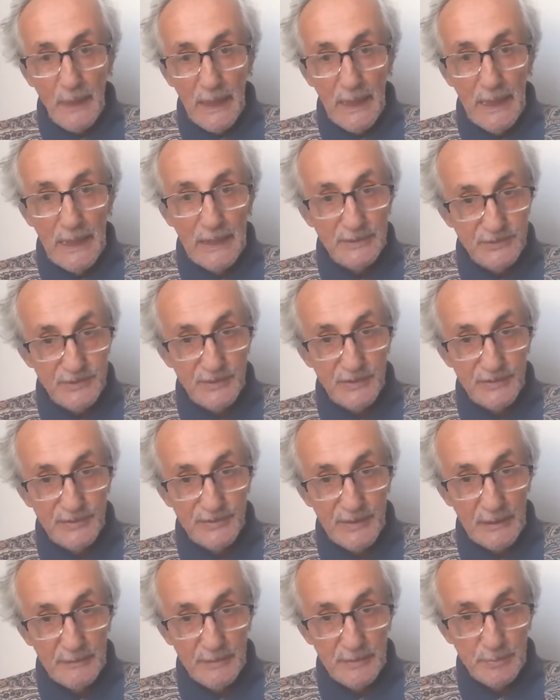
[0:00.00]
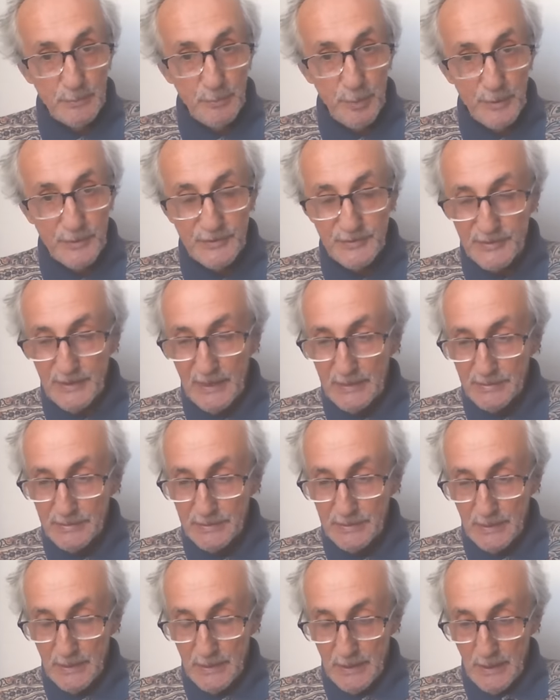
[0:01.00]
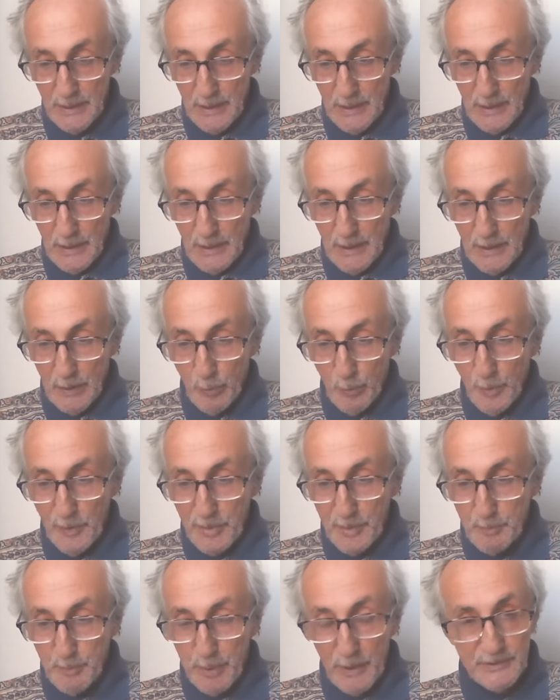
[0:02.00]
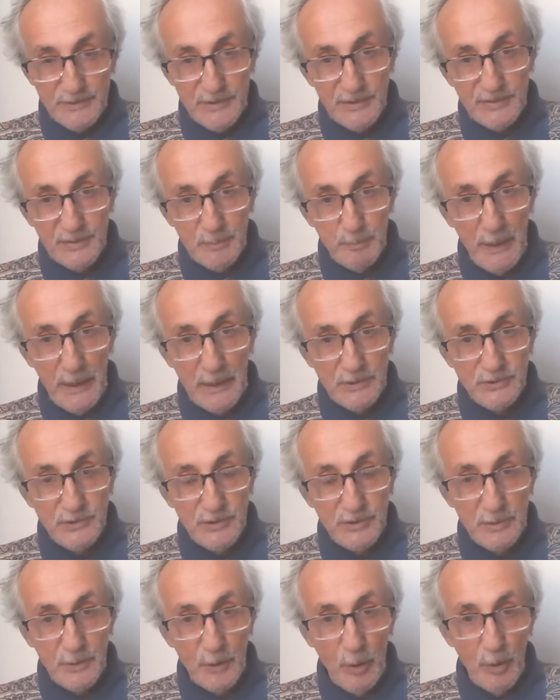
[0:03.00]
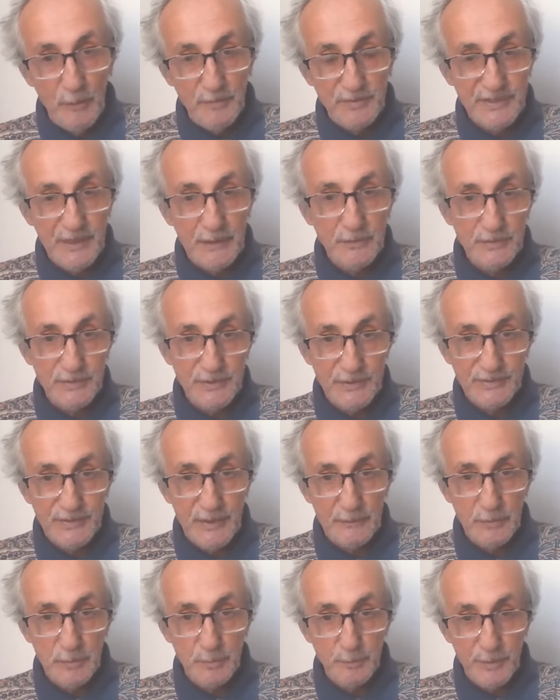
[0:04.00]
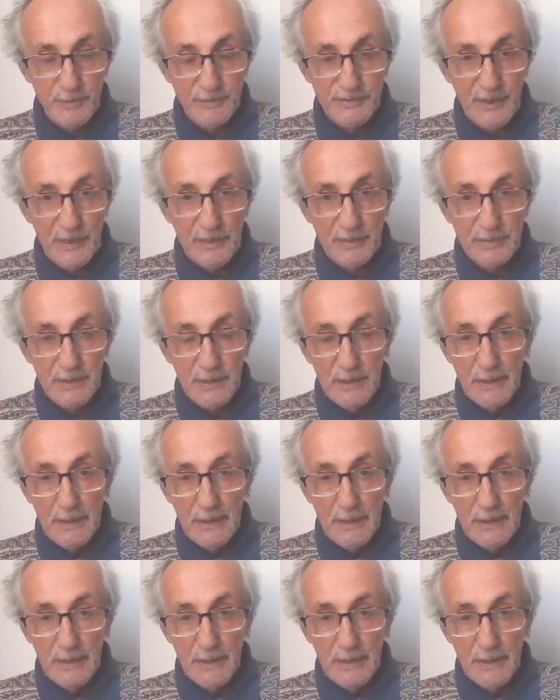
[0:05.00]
87% with the participation of 77%.